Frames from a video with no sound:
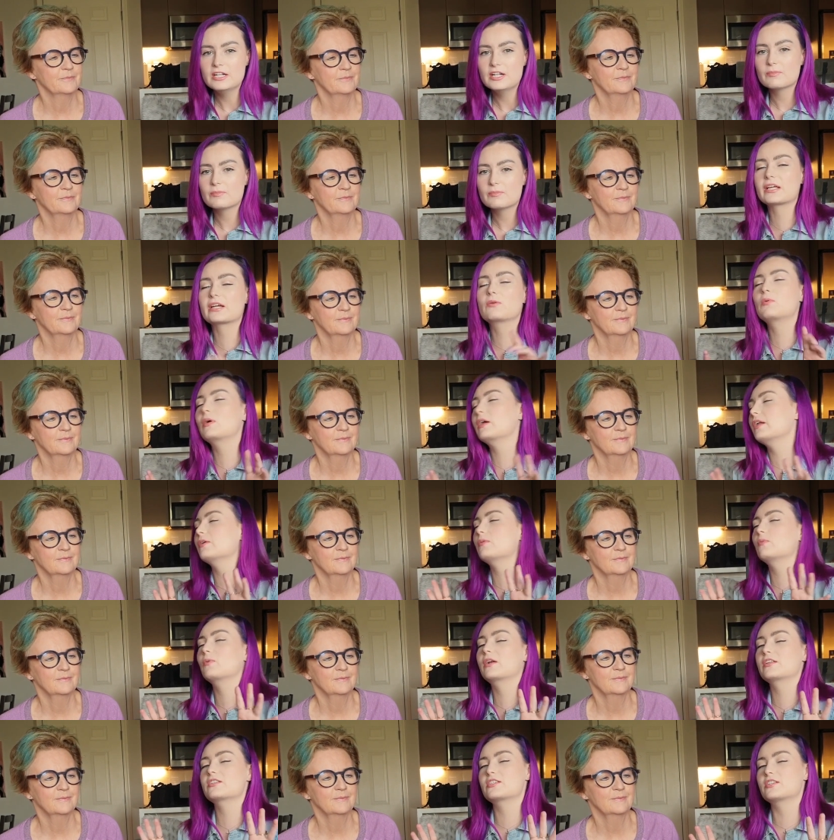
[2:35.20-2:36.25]
Speaker 1: but like,
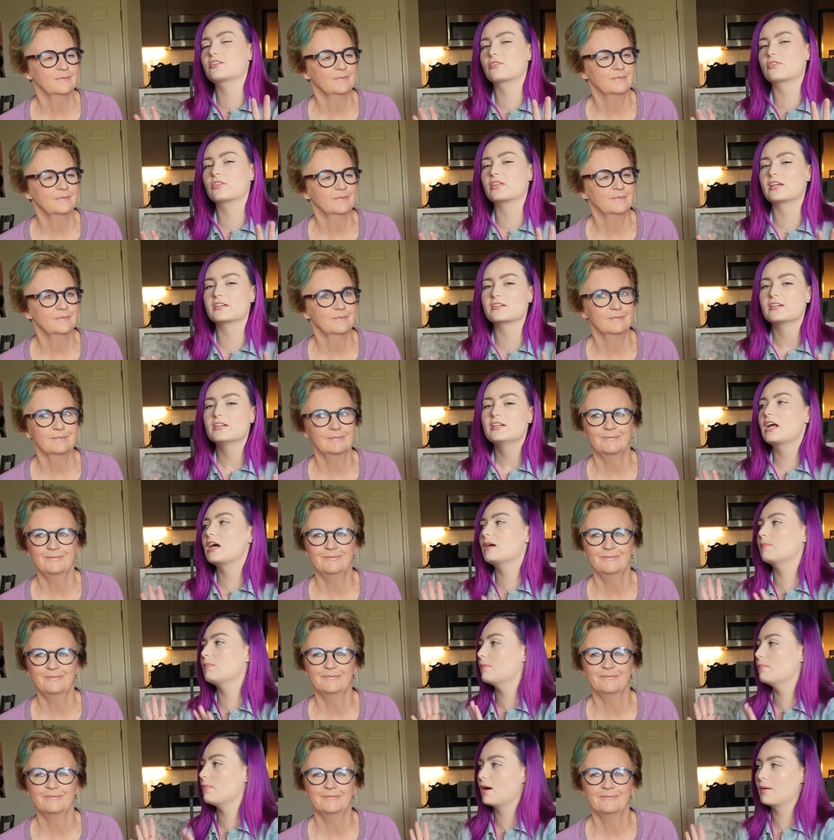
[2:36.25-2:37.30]
what is your thing? And
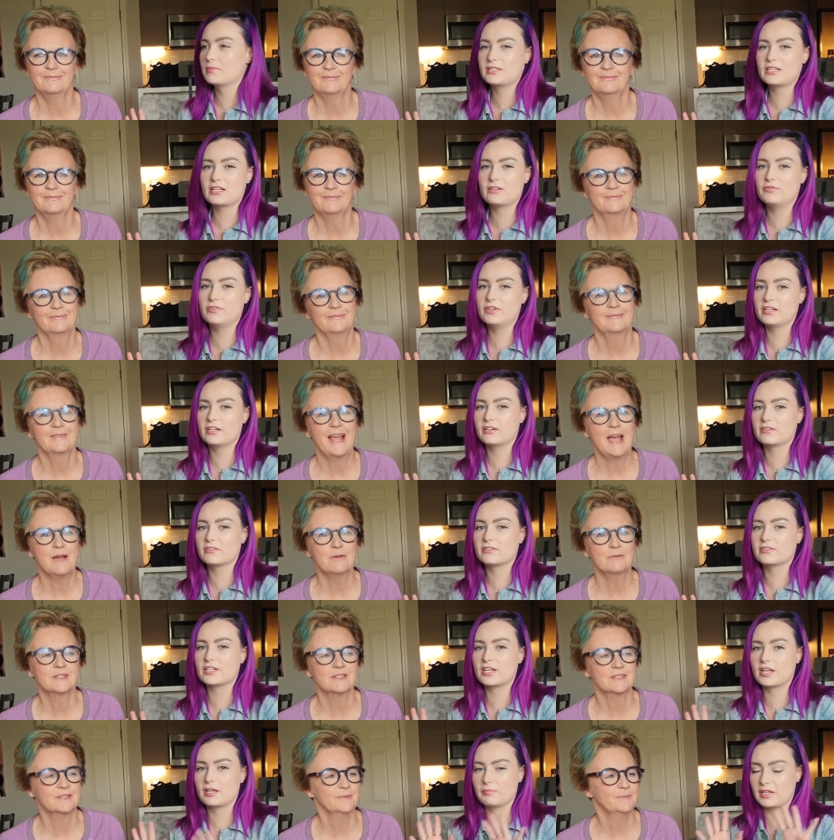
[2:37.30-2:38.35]
my mom said
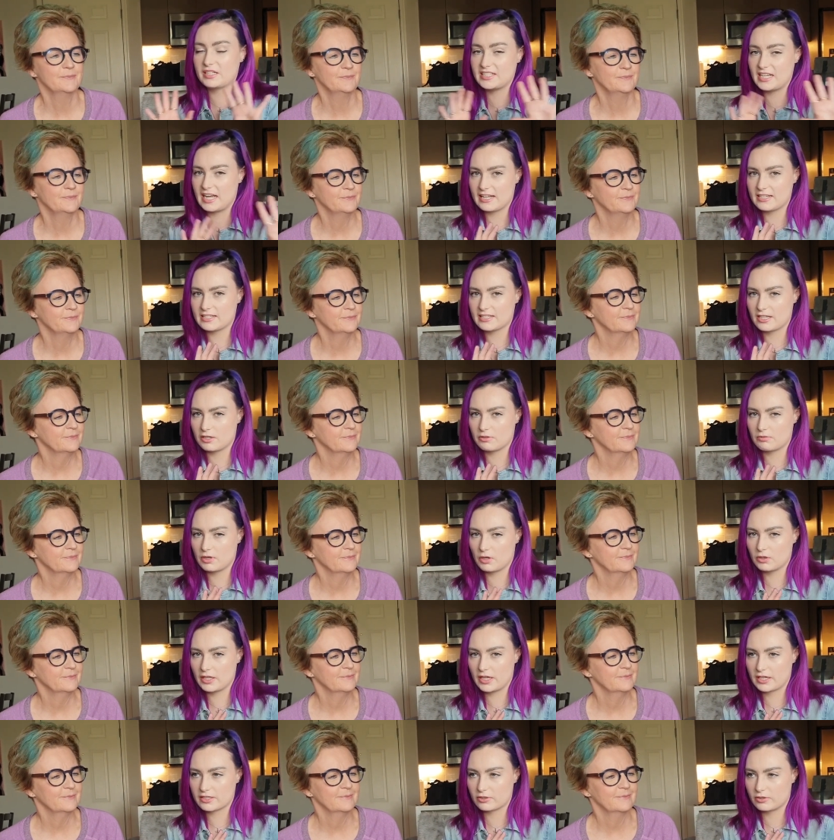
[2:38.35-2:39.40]
veneers, and my dad said a
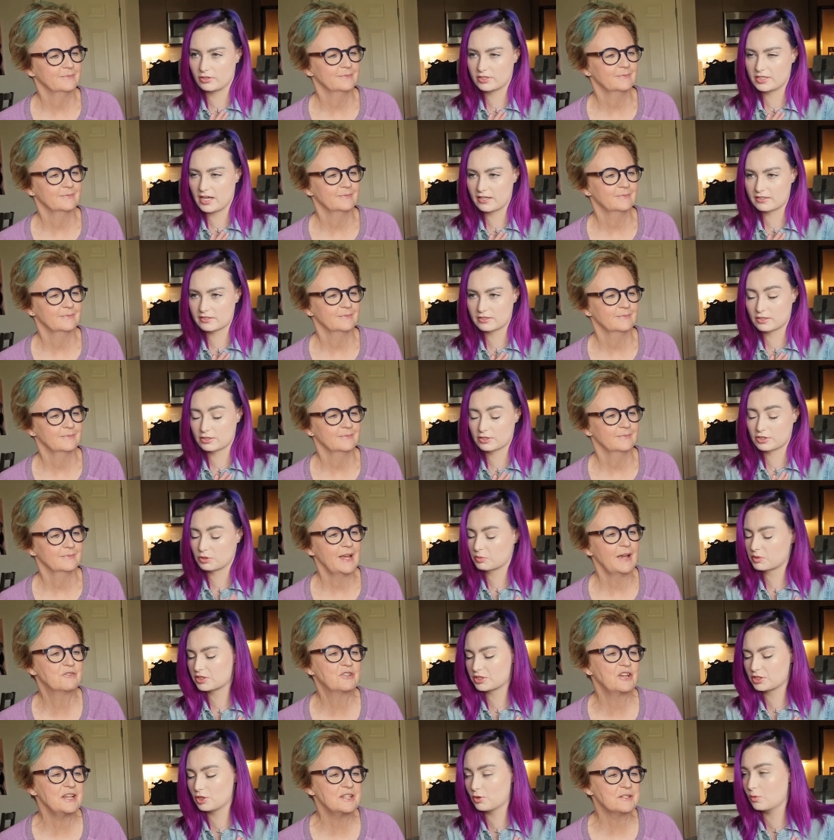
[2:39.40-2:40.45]
Rolex or a Tesla. So
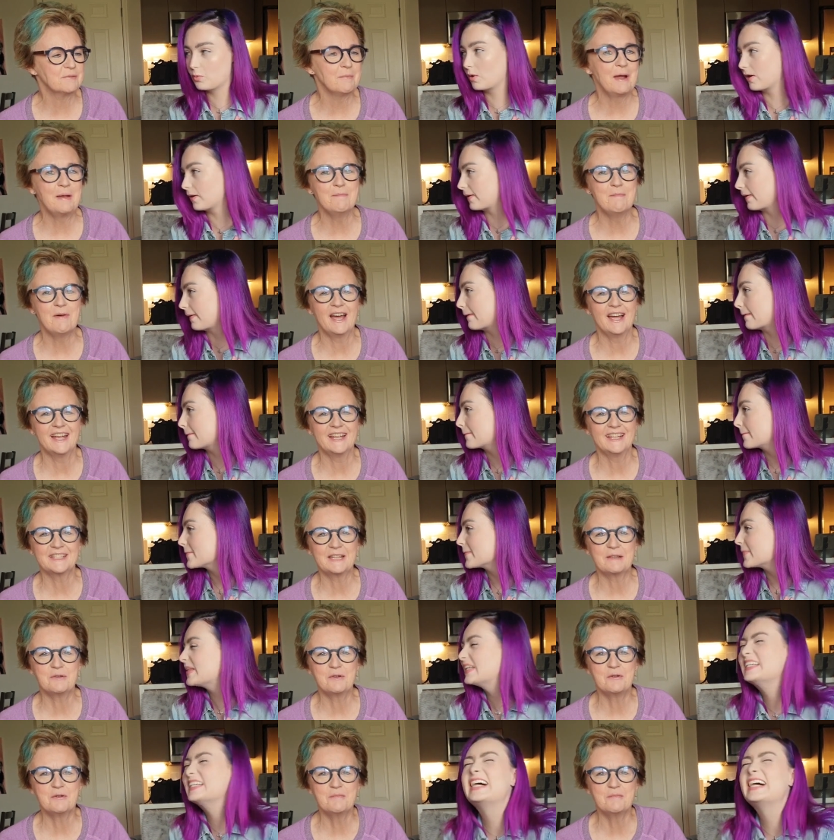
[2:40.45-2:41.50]
let's go work it. I
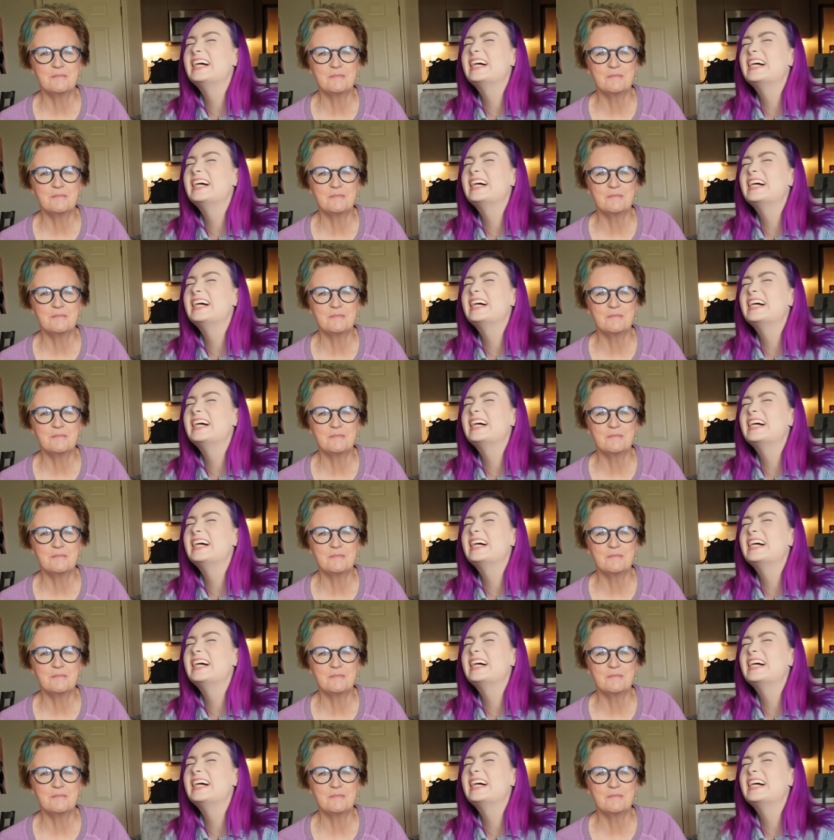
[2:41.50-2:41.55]
went